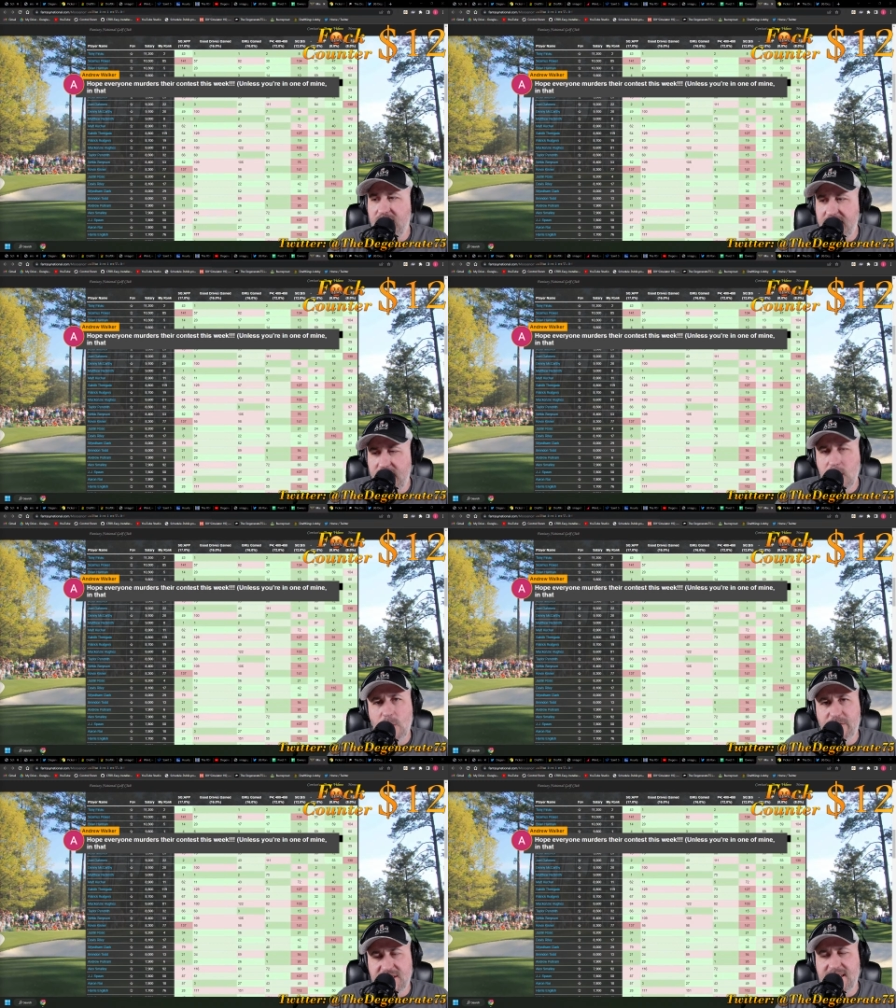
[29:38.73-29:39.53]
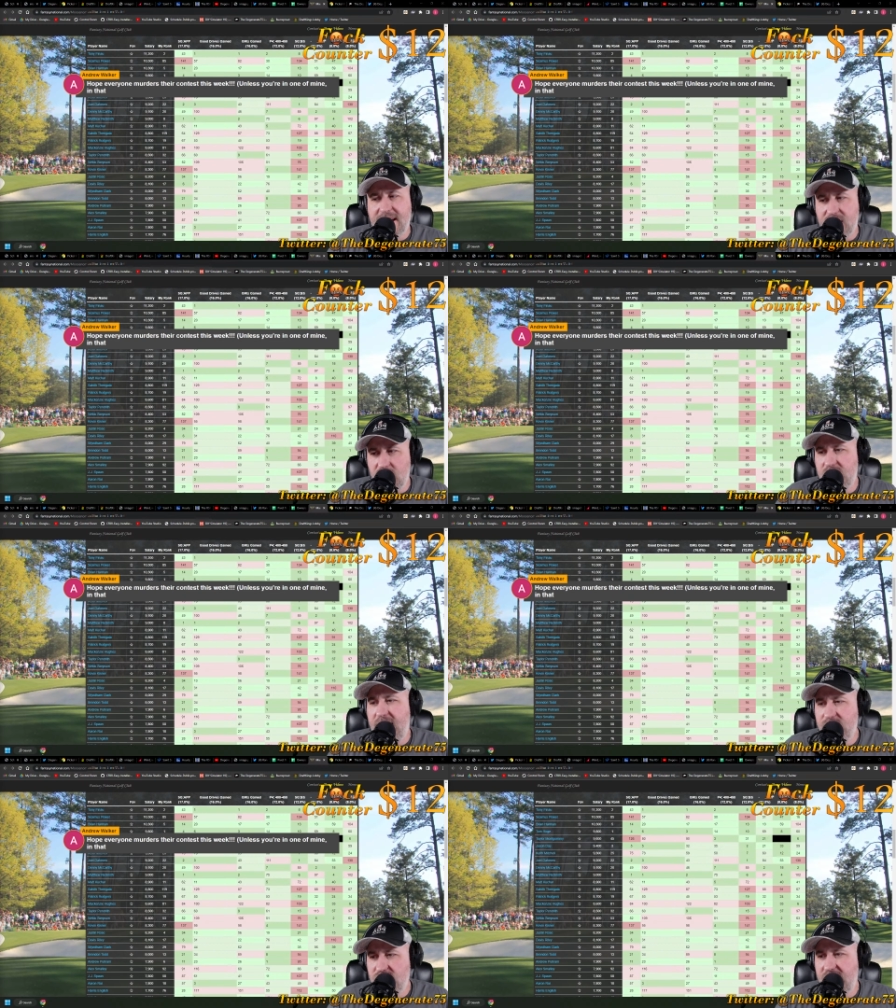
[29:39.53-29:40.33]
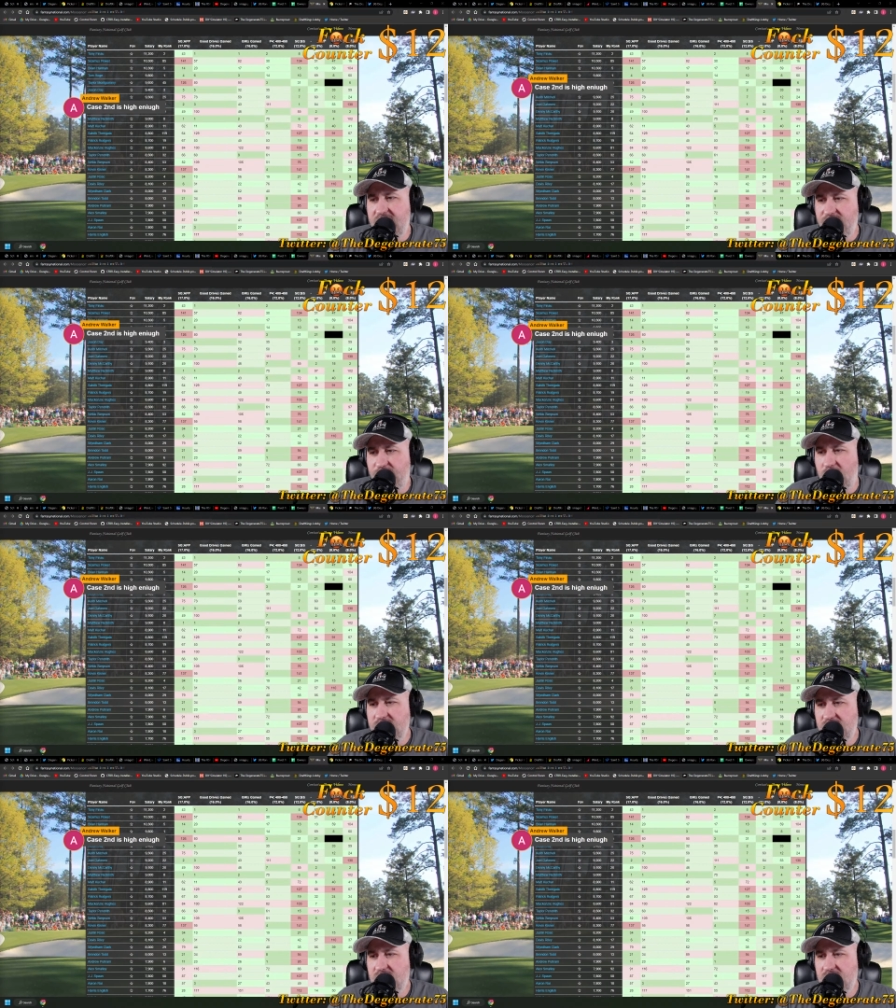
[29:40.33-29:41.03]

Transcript: They can go for second. Andrew's got to get first.